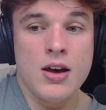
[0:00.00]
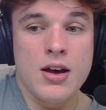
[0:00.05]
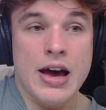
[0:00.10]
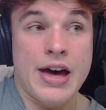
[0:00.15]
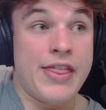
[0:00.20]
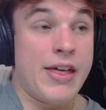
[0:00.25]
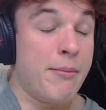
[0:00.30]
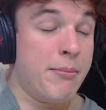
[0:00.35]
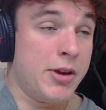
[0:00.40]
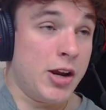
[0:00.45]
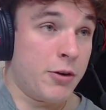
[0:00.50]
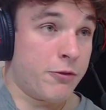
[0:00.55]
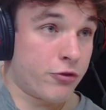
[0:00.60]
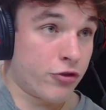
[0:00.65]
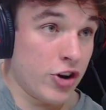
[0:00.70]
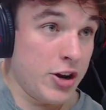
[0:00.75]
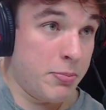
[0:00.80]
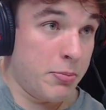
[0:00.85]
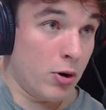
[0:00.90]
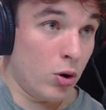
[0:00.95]
And then be up
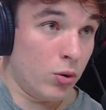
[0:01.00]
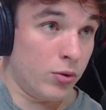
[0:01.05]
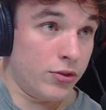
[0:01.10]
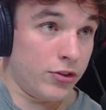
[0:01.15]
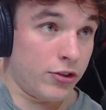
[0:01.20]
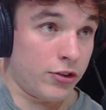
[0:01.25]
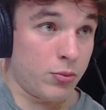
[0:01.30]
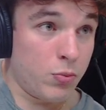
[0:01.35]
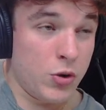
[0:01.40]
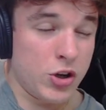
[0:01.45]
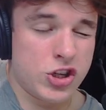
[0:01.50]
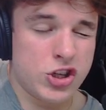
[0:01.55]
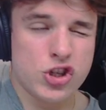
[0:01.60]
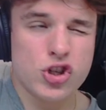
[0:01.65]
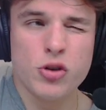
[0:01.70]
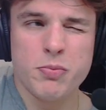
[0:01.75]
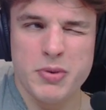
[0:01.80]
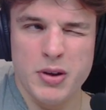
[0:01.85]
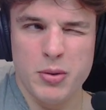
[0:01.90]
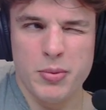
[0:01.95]
three pawns, which
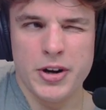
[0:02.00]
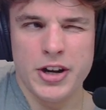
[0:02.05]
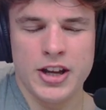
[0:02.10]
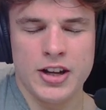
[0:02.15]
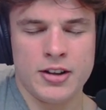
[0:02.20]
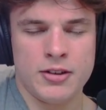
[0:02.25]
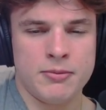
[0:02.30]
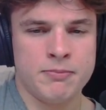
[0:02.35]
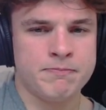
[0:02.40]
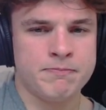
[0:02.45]
should be winning.